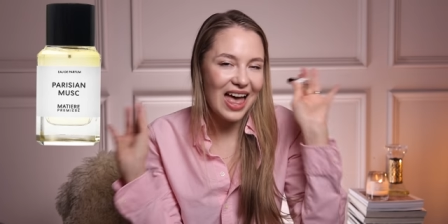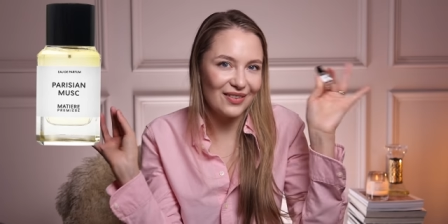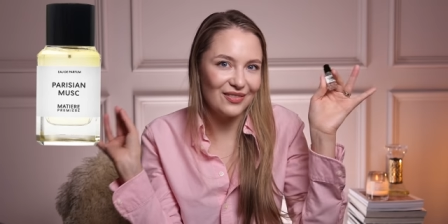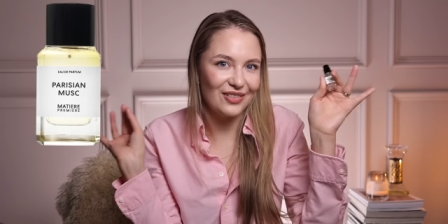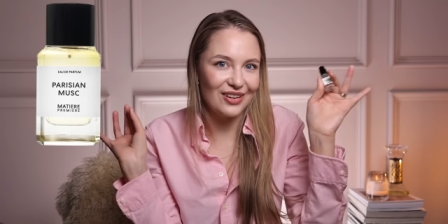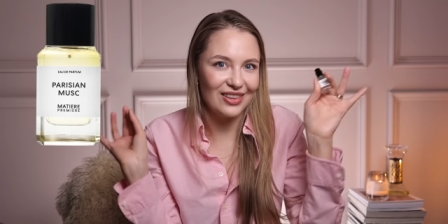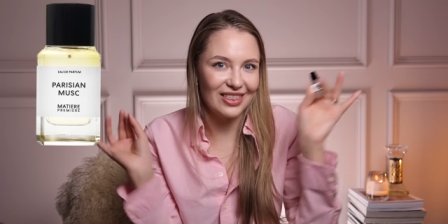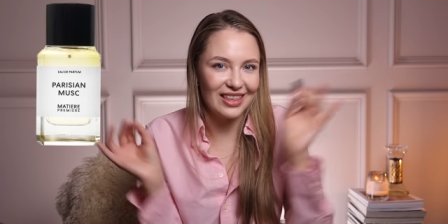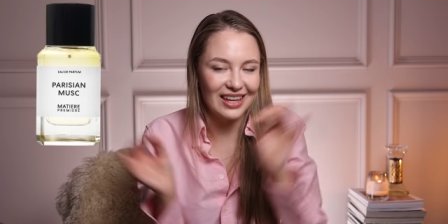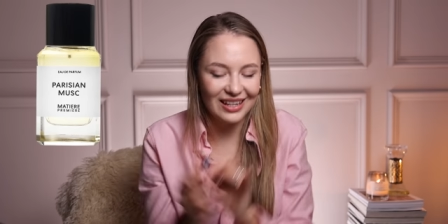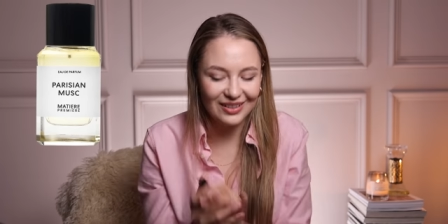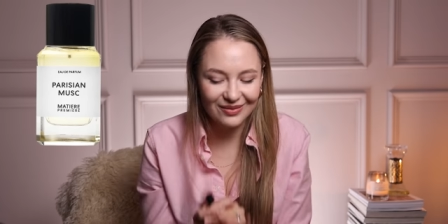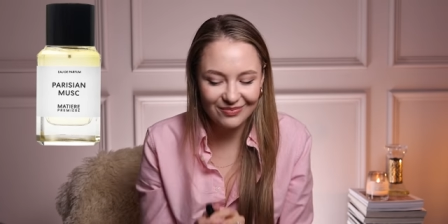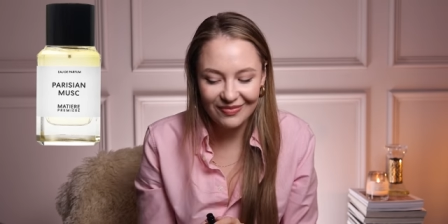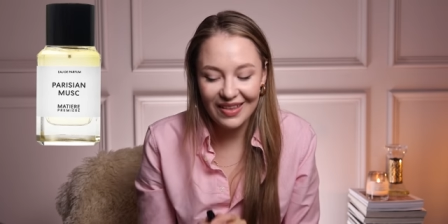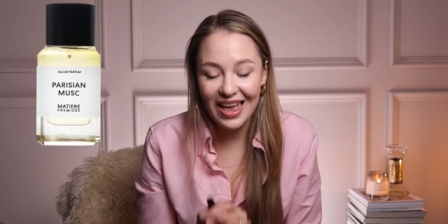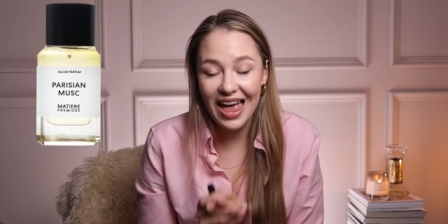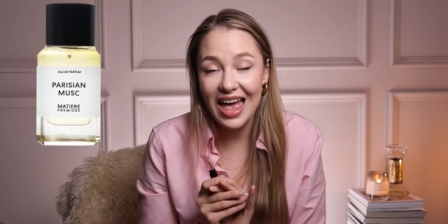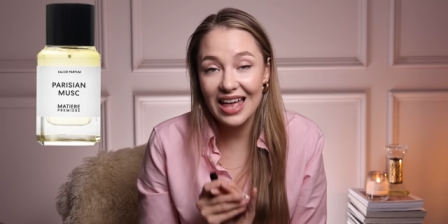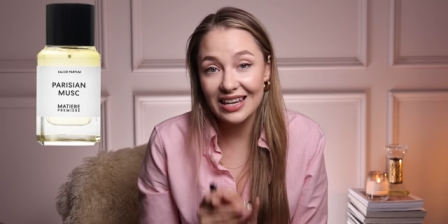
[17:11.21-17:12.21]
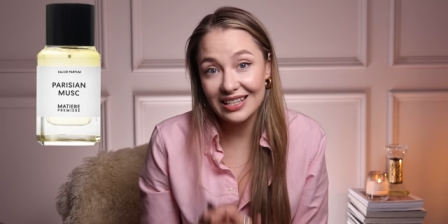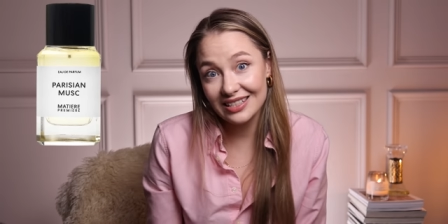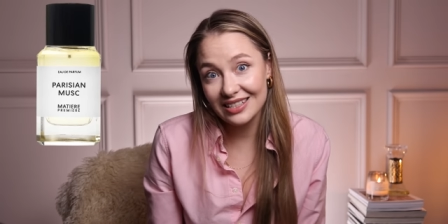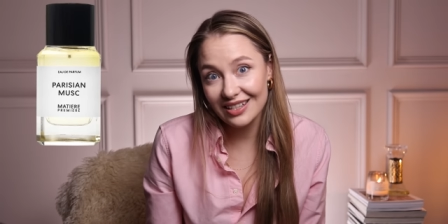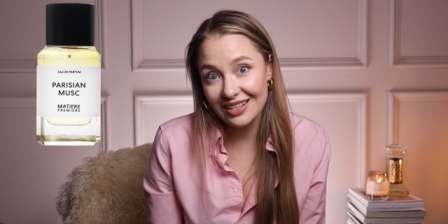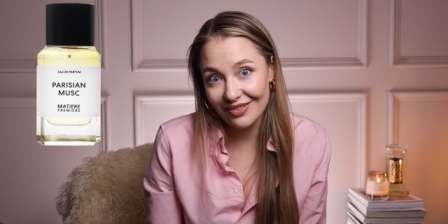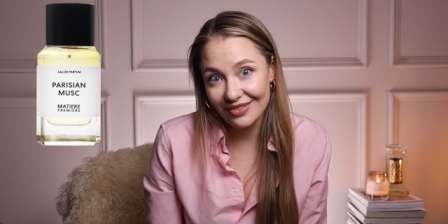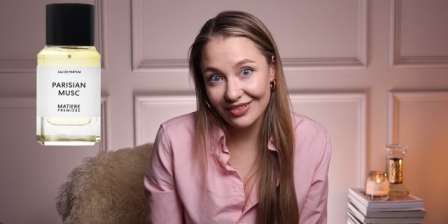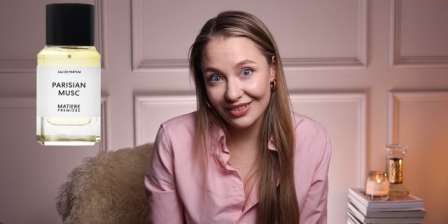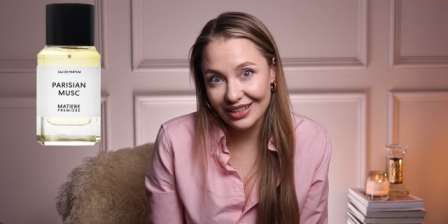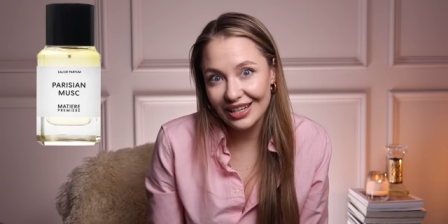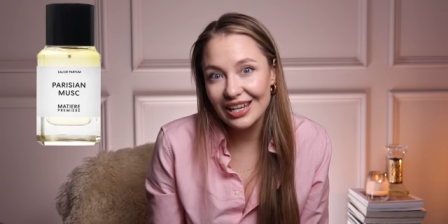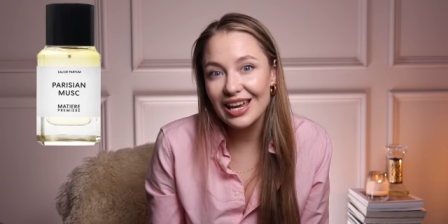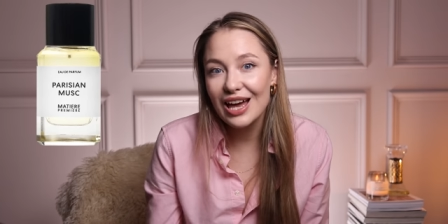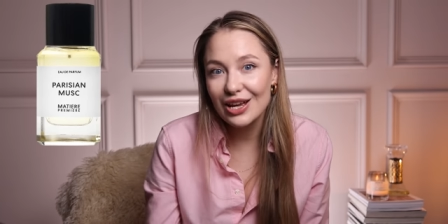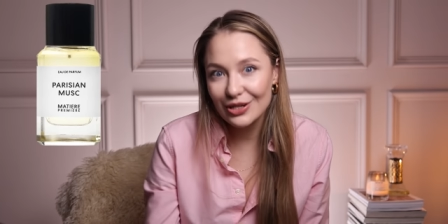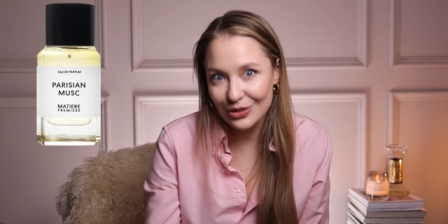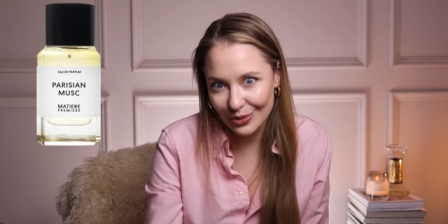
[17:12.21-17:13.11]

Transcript: everything, and definitely a